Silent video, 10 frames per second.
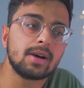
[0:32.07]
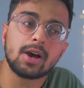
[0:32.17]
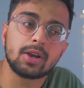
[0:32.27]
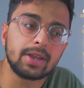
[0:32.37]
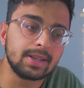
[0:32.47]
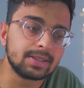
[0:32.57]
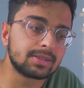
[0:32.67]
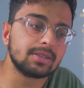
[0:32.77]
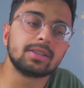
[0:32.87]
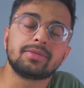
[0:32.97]
I
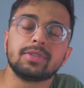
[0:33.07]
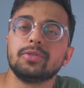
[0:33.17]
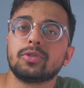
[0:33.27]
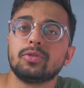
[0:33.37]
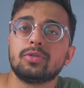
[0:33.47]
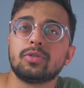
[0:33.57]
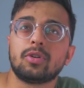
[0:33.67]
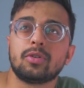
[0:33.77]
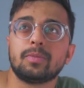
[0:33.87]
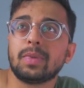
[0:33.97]
instantly feel good.
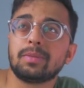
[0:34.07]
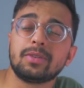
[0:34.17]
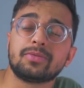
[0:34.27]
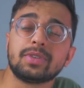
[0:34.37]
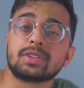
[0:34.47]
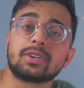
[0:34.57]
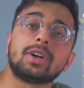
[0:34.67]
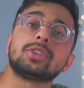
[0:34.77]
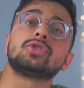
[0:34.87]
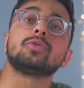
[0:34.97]
Or maybe if it's a
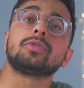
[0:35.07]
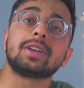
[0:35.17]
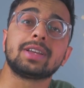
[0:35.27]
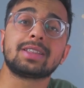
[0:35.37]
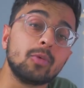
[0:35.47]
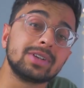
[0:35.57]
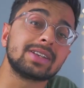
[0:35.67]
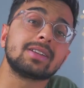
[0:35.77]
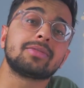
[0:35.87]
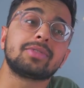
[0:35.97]
gradual thing, I always
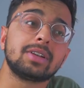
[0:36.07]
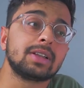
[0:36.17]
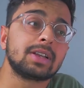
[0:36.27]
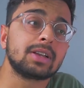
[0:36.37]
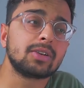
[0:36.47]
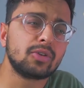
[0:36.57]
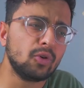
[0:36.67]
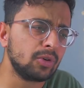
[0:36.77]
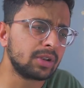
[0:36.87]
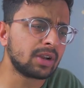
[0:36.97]
end up feeling
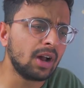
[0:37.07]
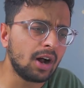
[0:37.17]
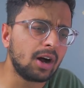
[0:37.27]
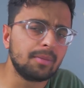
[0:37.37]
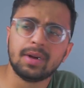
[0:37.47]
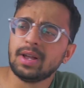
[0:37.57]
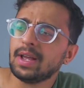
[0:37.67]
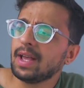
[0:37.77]
good, calm,